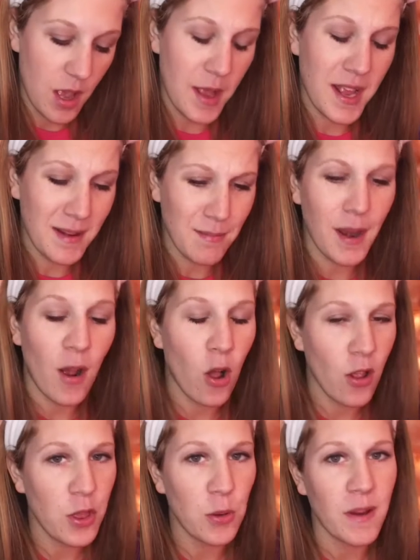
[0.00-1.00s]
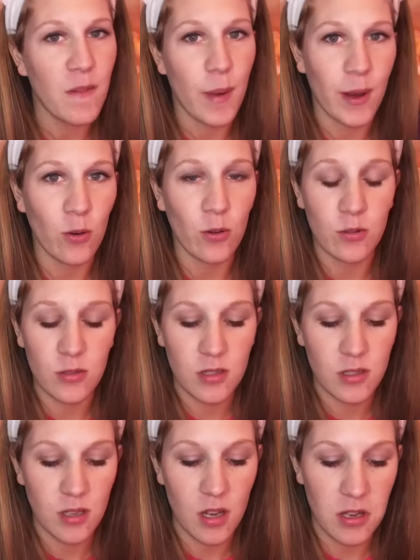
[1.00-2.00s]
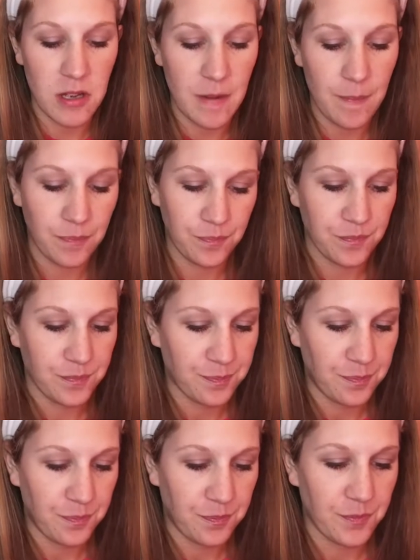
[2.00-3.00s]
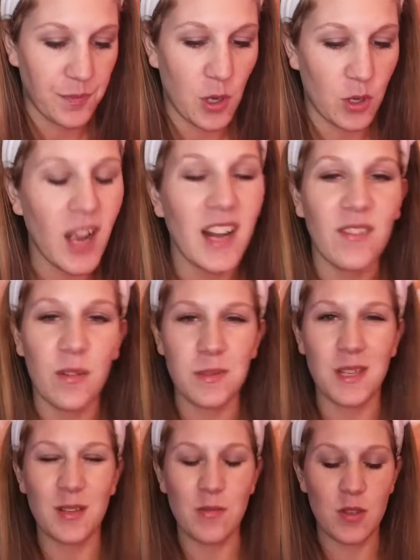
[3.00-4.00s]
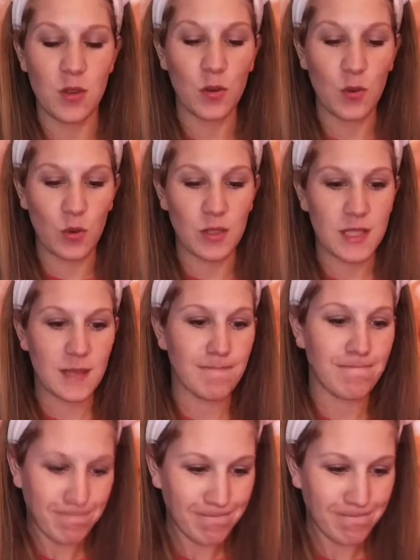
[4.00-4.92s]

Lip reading: And all 3 of my girls are kind of obsessed with unicorns.